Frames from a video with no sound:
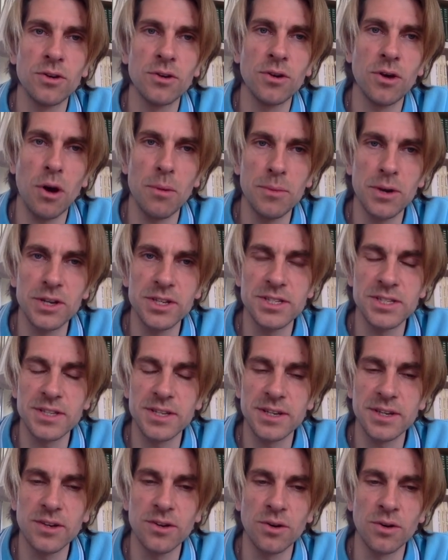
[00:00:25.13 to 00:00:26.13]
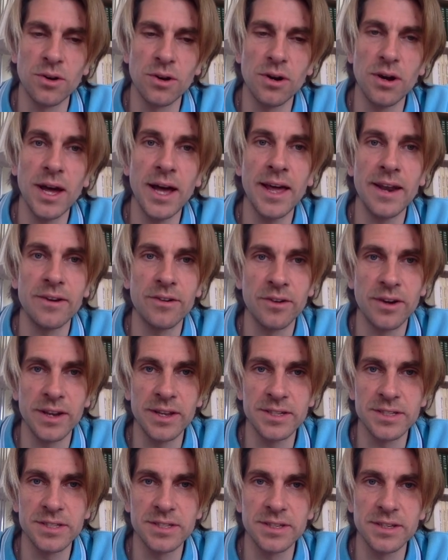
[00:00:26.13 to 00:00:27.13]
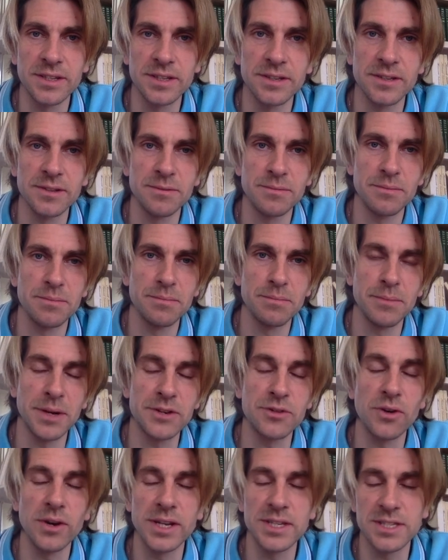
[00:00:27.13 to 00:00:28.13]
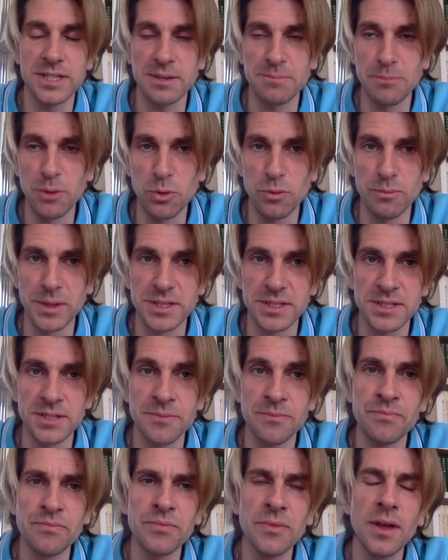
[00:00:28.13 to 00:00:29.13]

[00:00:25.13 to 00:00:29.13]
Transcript: communistic or anarchistic materialistic movements,